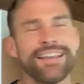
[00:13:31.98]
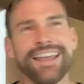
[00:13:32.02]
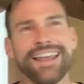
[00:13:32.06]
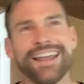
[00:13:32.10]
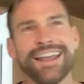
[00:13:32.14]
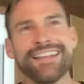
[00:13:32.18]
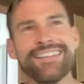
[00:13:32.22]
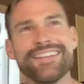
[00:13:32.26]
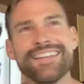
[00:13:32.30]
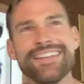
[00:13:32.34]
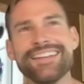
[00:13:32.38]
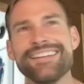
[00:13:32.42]

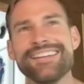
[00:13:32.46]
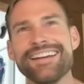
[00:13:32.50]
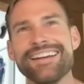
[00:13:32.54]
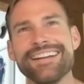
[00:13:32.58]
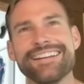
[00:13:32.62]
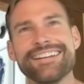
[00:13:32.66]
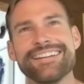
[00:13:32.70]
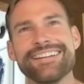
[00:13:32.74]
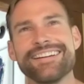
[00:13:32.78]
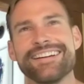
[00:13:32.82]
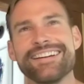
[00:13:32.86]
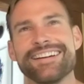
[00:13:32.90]
And then,
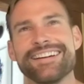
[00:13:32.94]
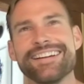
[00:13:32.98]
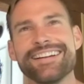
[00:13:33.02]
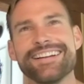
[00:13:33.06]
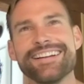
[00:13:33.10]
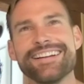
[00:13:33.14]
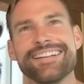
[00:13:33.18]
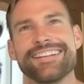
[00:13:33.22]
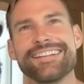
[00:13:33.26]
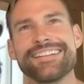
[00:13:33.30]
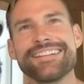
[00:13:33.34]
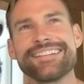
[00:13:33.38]
like,
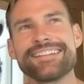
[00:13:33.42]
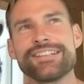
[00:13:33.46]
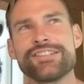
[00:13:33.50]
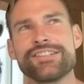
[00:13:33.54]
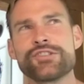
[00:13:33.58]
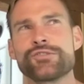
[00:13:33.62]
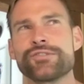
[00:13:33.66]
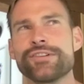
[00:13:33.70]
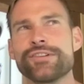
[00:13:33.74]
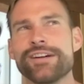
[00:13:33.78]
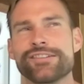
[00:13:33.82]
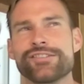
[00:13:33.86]
the
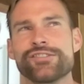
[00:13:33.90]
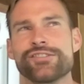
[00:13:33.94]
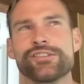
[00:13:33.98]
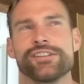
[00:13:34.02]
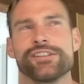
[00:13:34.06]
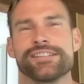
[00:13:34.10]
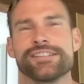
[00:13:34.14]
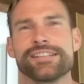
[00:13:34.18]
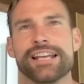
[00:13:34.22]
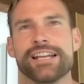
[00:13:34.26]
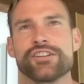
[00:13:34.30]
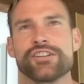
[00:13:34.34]
director
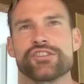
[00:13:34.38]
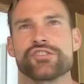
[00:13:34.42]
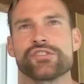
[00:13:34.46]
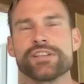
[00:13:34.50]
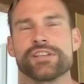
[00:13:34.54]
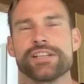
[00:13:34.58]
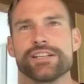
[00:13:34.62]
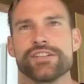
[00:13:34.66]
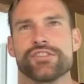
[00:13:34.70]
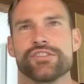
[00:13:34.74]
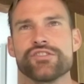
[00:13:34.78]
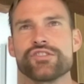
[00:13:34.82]

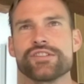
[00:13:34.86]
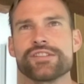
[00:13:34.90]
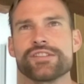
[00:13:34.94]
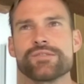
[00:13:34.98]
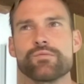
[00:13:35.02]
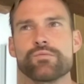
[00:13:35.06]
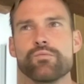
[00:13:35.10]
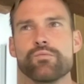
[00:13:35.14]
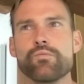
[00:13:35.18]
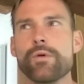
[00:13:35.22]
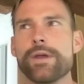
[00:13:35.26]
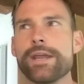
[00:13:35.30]
intentionally
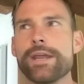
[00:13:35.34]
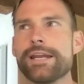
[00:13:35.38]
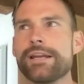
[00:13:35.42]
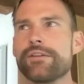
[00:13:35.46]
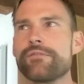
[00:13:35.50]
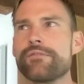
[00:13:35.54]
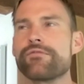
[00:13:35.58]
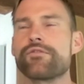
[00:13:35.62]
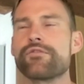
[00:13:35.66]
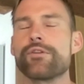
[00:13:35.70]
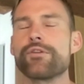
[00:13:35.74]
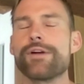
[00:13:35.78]
just
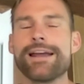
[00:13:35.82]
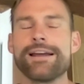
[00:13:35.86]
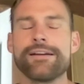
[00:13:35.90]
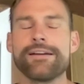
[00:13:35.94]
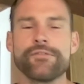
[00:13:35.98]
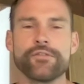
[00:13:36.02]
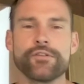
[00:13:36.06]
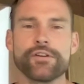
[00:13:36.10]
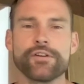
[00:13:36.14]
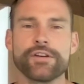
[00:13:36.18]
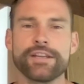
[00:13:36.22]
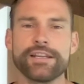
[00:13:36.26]
waited
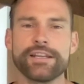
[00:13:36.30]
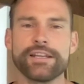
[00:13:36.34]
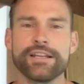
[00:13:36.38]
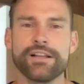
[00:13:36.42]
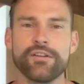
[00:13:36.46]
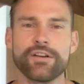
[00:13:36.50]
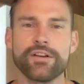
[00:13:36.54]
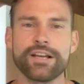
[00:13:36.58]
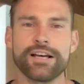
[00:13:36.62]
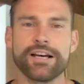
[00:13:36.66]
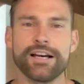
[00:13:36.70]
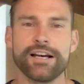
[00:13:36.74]
forever to yell
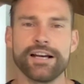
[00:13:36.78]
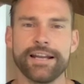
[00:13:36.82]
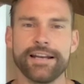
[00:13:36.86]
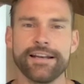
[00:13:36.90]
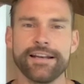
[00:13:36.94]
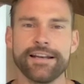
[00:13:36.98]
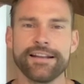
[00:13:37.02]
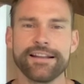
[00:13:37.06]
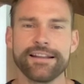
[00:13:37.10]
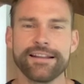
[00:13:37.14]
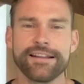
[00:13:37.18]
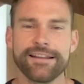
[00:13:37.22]
cut.
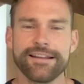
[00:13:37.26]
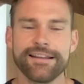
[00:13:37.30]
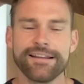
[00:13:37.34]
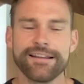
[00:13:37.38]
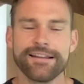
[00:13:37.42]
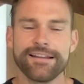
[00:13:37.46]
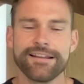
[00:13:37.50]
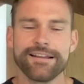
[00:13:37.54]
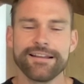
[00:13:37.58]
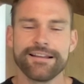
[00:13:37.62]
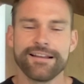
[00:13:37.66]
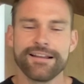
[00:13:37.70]

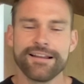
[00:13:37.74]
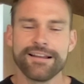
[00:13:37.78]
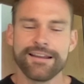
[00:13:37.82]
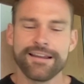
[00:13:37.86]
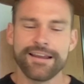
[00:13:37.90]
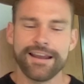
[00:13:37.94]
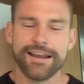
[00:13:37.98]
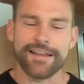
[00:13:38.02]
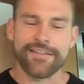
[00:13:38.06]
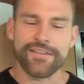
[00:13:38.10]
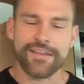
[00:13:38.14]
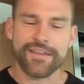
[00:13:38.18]

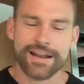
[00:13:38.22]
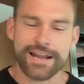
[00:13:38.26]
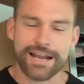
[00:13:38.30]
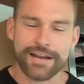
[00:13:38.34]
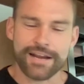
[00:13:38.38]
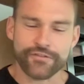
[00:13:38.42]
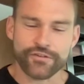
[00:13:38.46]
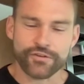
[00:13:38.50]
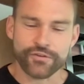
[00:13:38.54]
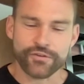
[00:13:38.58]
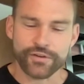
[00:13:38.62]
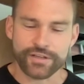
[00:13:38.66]
And then
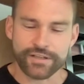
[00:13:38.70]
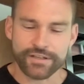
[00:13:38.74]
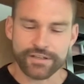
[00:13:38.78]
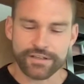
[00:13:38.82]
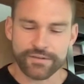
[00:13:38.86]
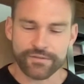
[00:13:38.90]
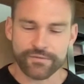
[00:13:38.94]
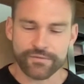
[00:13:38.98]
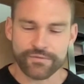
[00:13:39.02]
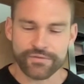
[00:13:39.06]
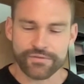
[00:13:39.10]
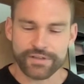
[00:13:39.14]
after we
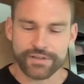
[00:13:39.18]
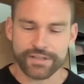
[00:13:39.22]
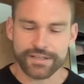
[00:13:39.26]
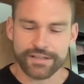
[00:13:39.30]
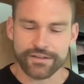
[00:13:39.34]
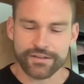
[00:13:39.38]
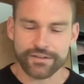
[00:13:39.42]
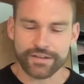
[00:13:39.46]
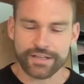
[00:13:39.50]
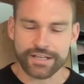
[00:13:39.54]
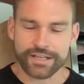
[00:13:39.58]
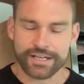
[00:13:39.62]

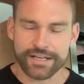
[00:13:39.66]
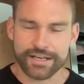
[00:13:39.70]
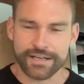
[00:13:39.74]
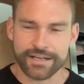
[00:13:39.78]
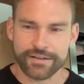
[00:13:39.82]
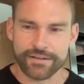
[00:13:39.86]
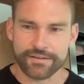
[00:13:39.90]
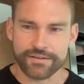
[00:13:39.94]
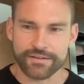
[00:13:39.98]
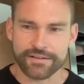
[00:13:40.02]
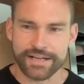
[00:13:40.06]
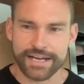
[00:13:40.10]
yelled
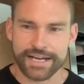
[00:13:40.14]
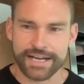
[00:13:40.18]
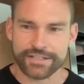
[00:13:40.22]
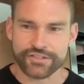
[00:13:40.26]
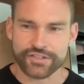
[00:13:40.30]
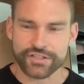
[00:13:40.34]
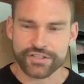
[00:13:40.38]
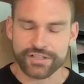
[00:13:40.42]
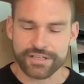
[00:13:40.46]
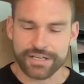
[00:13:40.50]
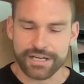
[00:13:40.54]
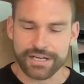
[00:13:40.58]
cut,
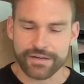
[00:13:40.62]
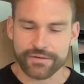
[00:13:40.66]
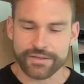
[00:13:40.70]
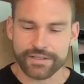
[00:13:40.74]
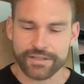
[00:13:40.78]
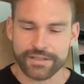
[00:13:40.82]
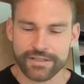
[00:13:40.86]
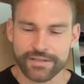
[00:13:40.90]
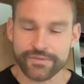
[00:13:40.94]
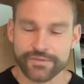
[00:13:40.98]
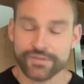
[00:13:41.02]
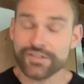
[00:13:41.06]
Ashton and I,
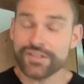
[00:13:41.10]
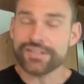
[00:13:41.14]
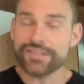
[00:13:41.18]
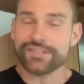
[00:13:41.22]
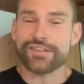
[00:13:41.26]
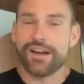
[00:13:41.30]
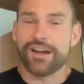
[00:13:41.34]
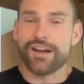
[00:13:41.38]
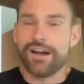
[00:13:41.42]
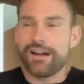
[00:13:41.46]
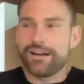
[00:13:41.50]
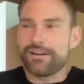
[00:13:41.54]
it was
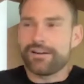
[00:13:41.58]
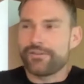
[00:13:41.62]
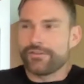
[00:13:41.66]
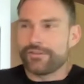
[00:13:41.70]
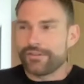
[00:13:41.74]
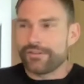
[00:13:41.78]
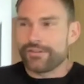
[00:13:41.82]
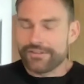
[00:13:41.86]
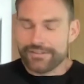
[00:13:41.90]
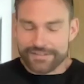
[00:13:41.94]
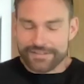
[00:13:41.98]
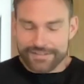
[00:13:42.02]
just awkward.
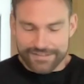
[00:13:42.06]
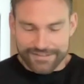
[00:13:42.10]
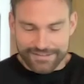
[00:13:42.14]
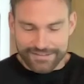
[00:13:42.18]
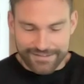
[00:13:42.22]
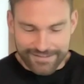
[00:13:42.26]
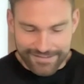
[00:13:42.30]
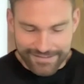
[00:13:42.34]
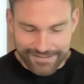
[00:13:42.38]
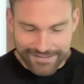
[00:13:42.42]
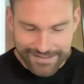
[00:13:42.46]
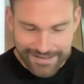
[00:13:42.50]

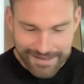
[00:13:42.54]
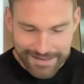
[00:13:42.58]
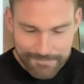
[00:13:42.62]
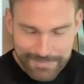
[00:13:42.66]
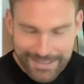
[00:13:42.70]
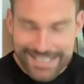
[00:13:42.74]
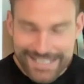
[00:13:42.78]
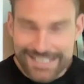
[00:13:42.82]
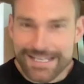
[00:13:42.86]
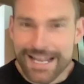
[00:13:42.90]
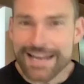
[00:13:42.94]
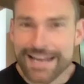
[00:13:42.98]

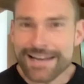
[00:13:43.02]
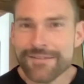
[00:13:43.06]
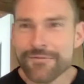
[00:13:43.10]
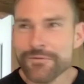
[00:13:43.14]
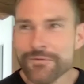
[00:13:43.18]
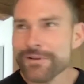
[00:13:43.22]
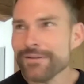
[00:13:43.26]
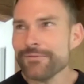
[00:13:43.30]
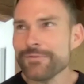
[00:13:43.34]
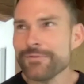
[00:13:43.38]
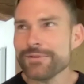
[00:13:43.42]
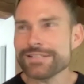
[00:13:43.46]
Because I didn't
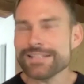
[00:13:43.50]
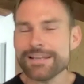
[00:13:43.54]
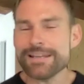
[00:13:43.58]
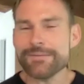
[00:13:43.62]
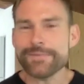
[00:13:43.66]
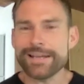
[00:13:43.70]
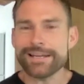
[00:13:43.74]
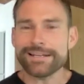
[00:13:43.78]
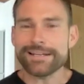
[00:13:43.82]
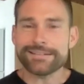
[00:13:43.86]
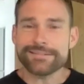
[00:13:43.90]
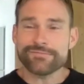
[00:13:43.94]
want to say, I'm
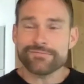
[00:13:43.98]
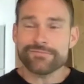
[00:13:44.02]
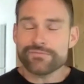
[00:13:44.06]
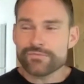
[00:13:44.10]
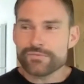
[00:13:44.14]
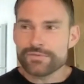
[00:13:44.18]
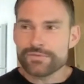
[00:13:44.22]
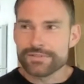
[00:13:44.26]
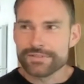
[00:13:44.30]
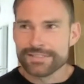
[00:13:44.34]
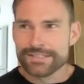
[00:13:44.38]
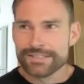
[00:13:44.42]
like,
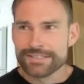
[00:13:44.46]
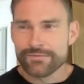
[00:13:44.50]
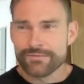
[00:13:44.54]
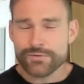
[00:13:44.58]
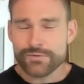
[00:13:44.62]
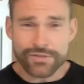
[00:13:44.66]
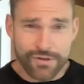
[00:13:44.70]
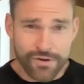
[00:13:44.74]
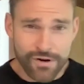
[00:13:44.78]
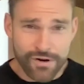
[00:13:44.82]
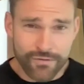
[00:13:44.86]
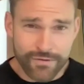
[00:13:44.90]
was
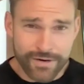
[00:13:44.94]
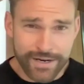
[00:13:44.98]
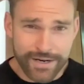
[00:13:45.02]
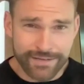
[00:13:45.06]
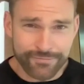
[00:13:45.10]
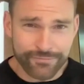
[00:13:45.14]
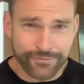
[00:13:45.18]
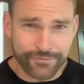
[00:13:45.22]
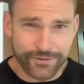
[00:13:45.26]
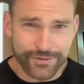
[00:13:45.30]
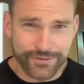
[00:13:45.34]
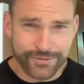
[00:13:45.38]
it all
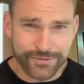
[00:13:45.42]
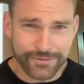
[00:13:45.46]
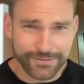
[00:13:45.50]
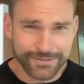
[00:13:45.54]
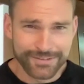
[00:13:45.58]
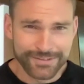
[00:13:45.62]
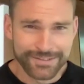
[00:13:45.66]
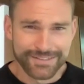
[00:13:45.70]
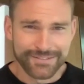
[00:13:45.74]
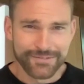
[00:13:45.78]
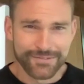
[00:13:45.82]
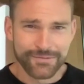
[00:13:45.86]
right for you?
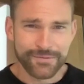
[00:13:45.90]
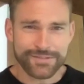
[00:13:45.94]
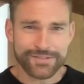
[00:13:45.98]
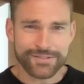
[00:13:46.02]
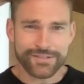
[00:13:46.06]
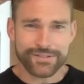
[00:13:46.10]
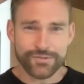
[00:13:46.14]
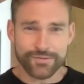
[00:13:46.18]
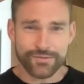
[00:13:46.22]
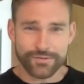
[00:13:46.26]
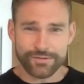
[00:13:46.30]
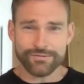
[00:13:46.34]
Was
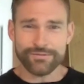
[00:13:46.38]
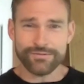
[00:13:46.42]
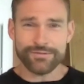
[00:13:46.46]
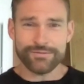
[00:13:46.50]
it cool?